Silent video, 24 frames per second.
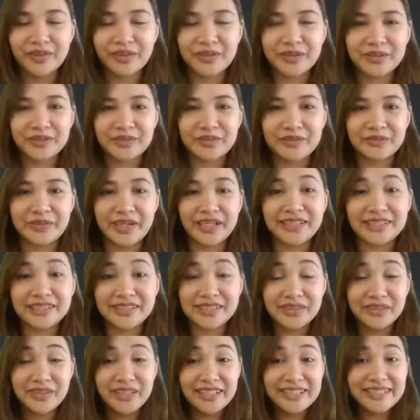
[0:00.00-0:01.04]
All right,
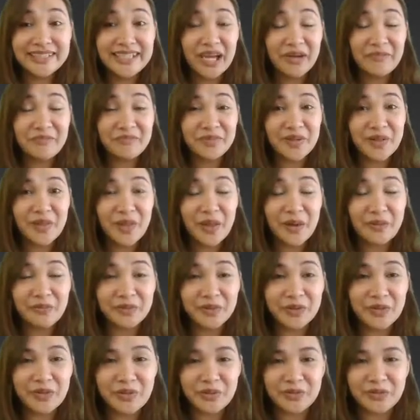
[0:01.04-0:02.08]
so example
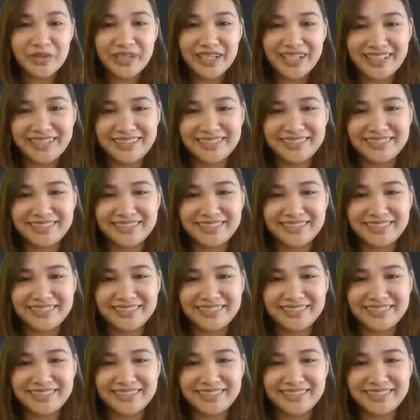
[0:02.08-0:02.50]
number three.